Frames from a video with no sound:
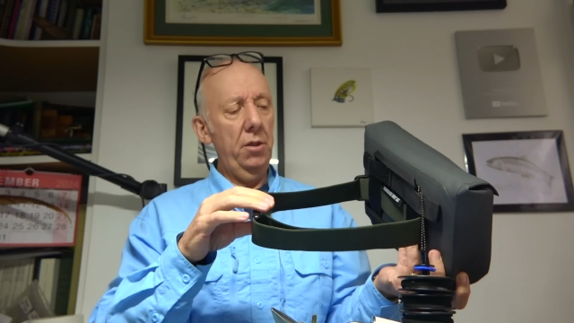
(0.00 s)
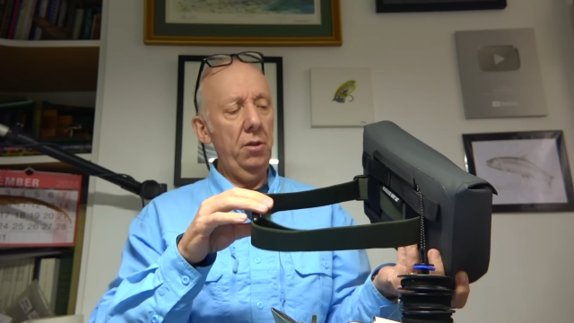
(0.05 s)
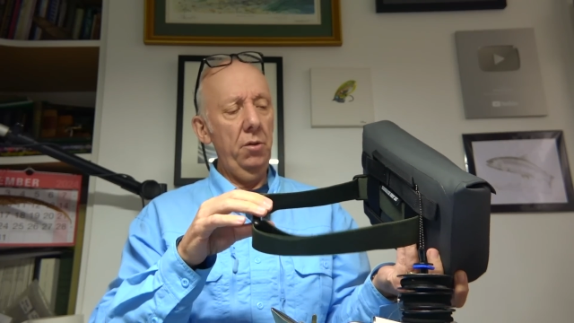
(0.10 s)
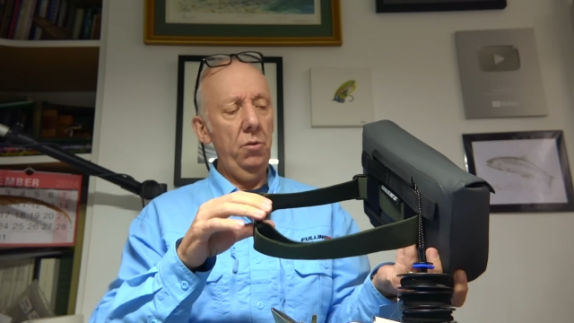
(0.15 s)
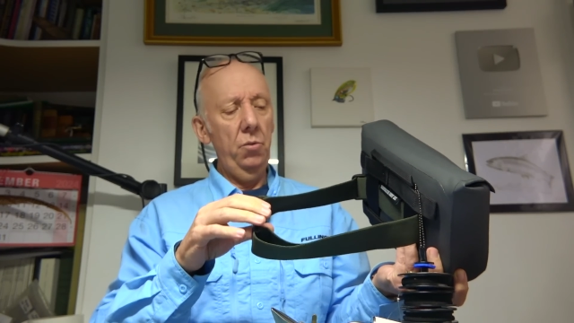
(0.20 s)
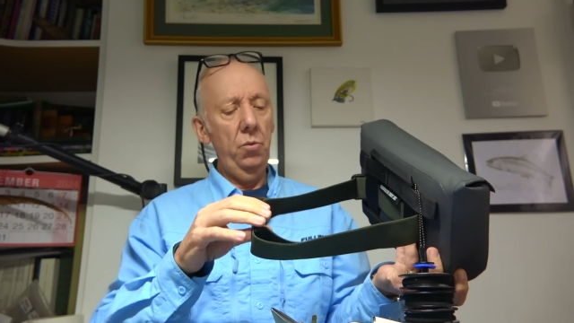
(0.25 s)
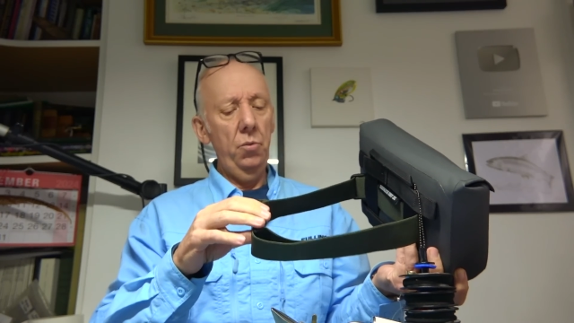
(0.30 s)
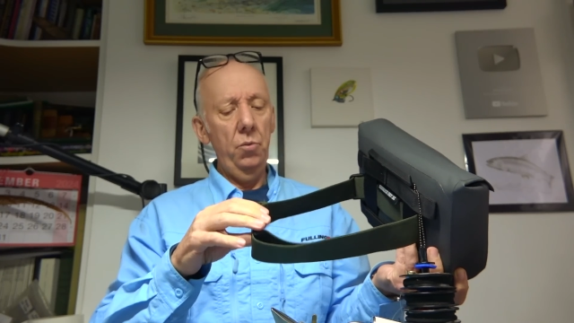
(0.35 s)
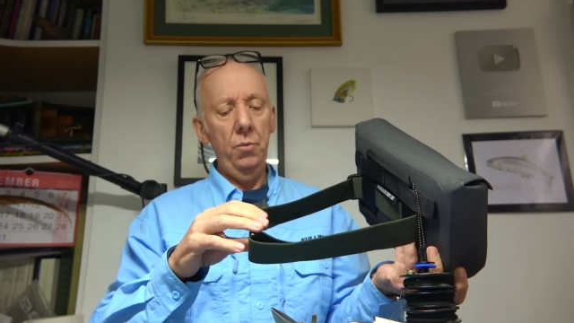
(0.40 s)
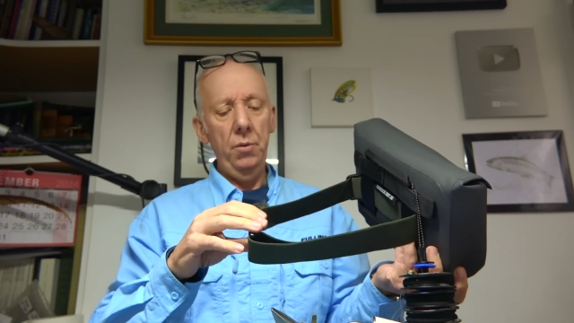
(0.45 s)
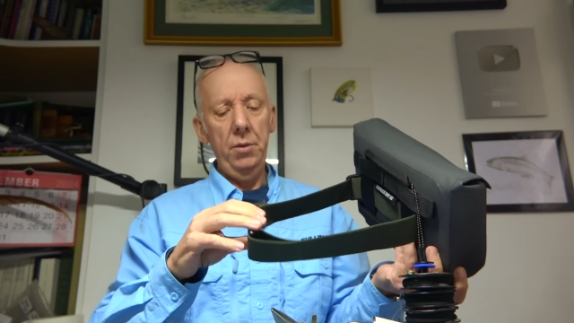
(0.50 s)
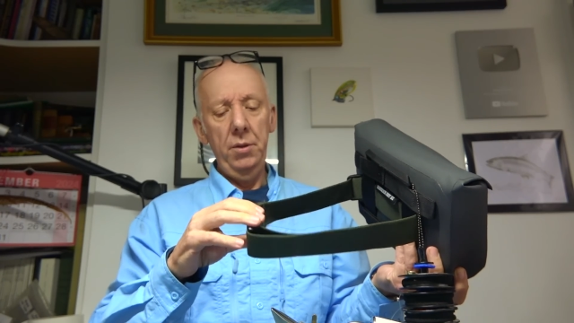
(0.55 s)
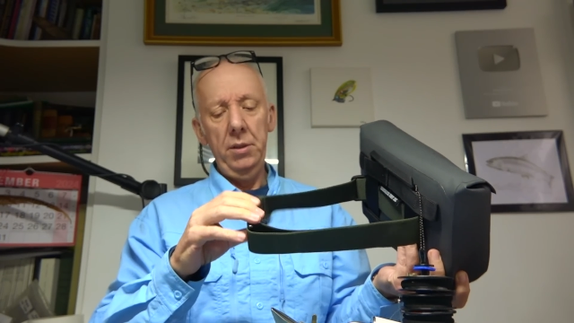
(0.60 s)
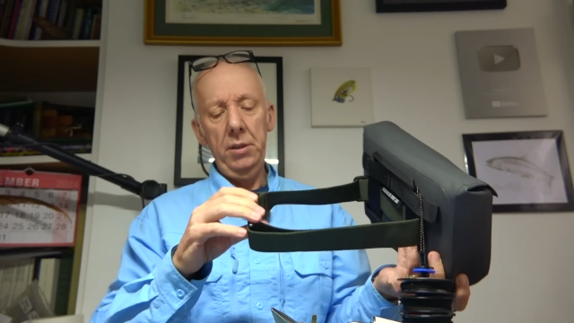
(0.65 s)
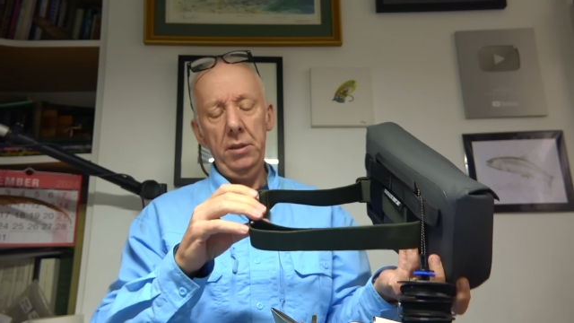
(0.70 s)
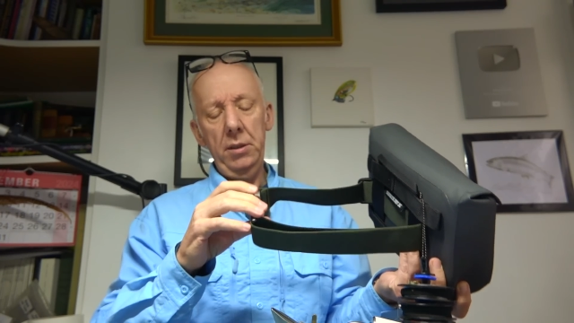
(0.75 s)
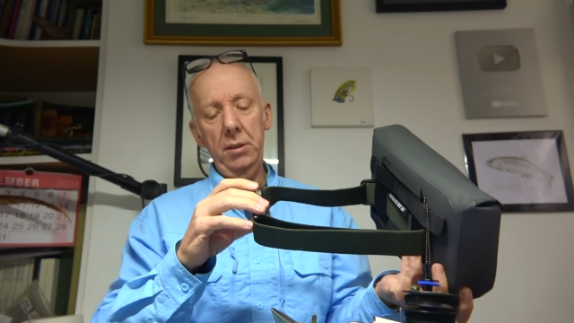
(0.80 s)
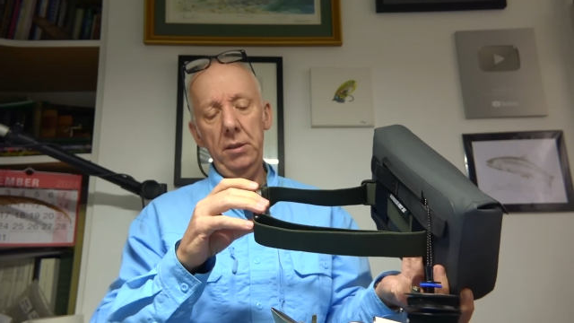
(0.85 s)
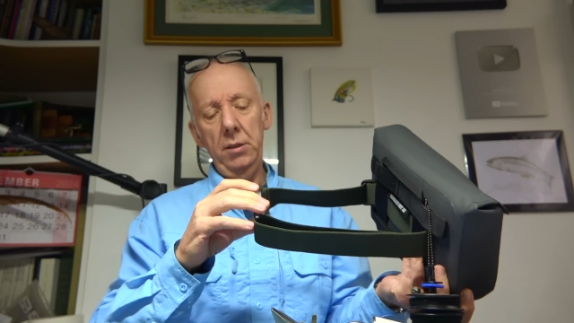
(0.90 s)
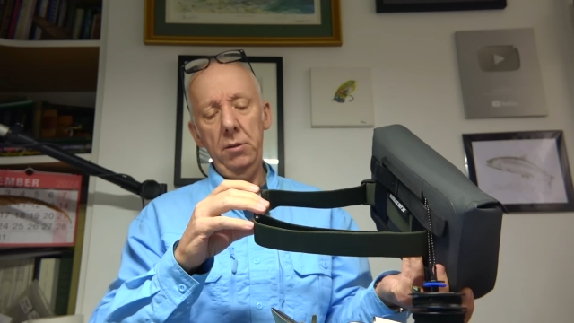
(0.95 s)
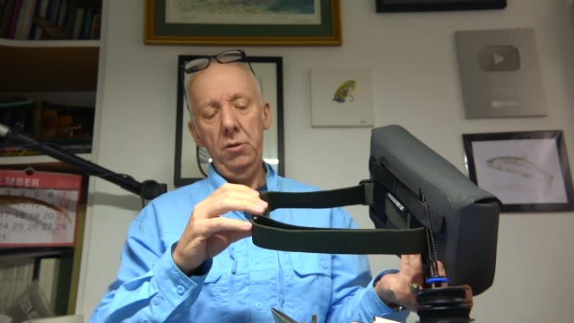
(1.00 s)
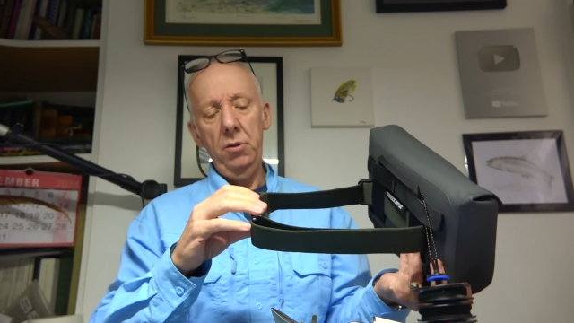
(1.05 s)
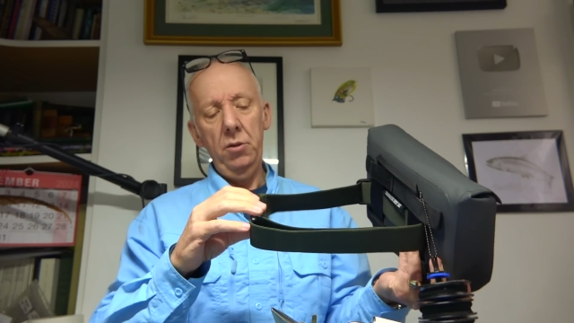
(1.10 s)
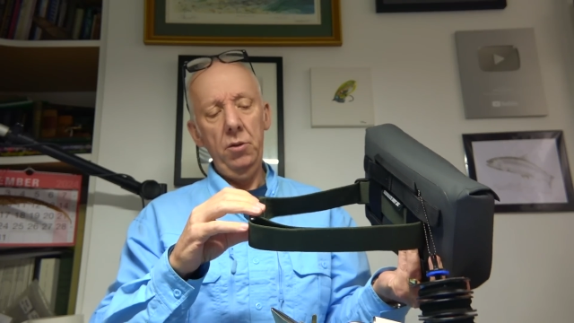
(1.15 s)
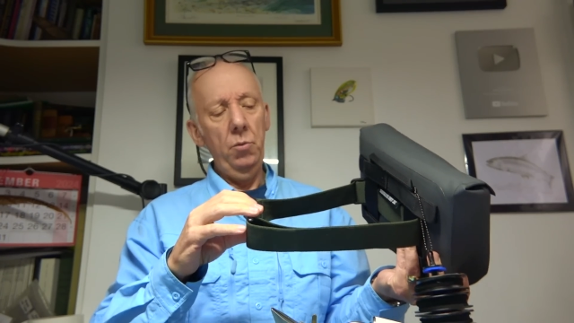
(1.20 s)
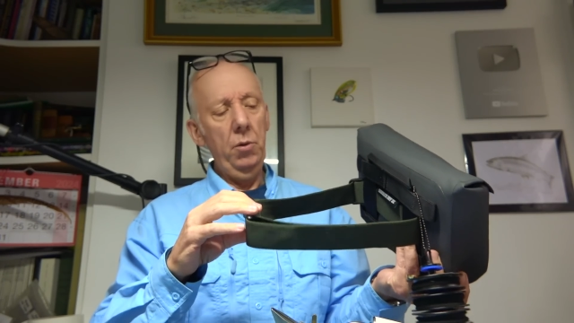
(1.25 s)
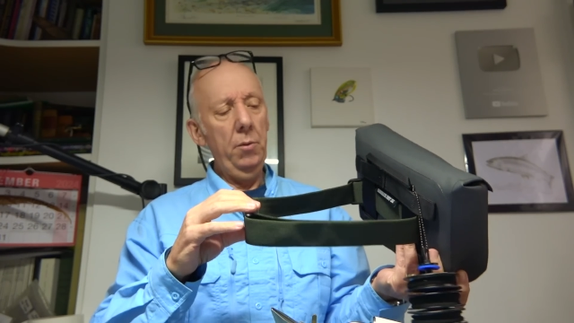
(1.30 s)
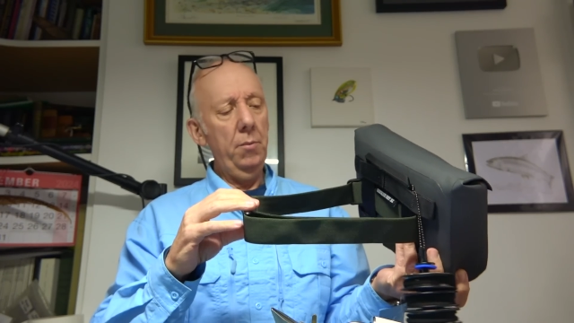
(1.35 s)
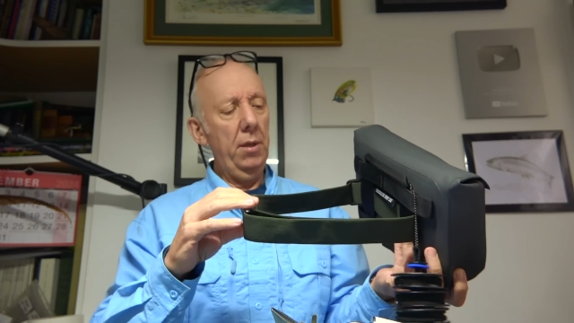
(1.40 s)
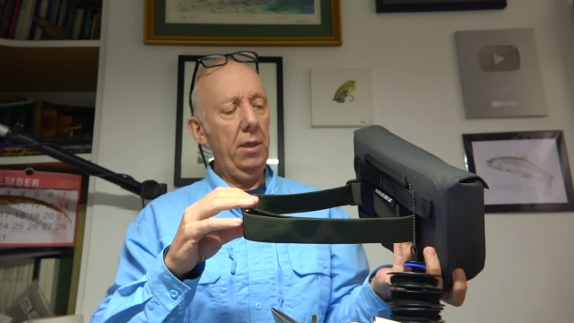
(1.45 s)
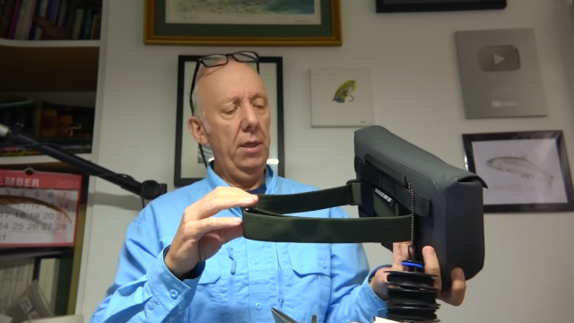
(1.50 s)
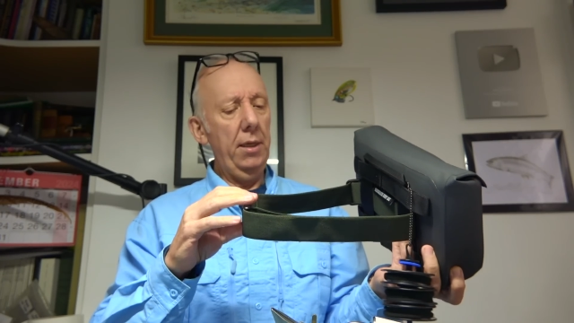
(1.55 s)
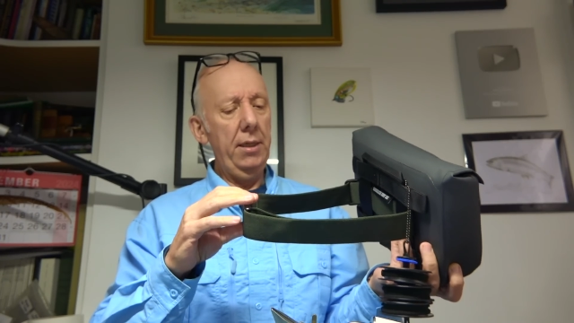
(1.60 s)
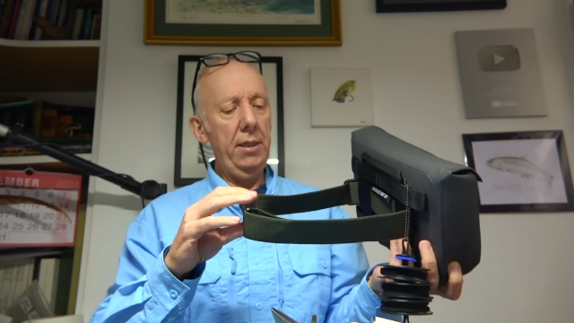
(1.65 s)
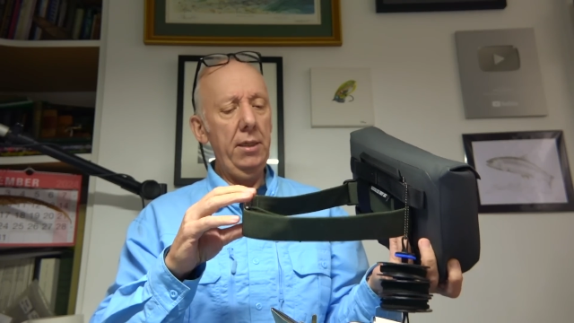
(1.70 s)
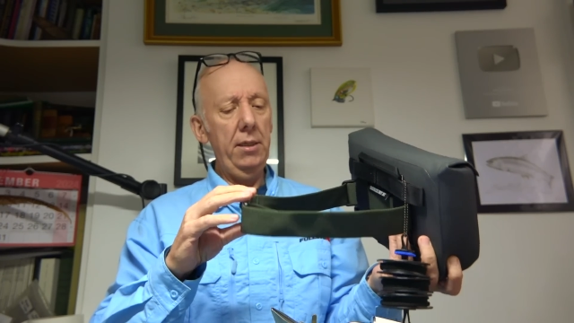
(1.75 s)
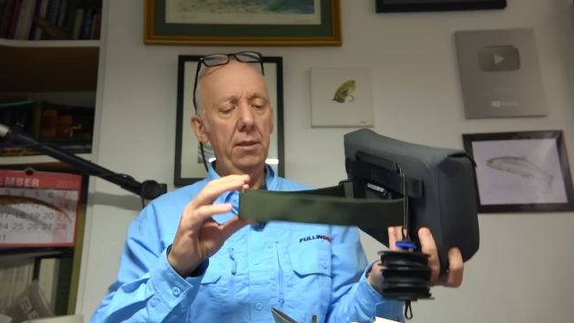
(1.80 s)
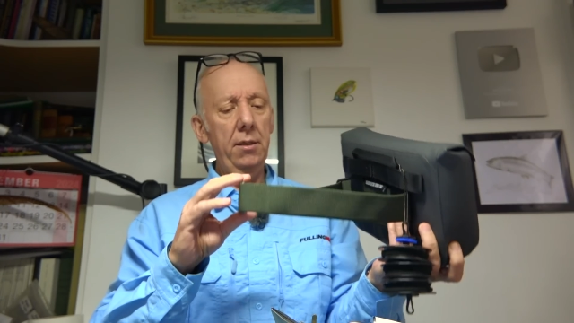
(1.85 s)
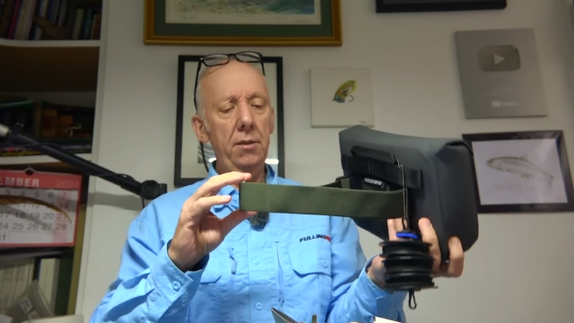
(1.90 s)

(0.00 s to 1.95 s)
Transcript: now was just a wee bit light.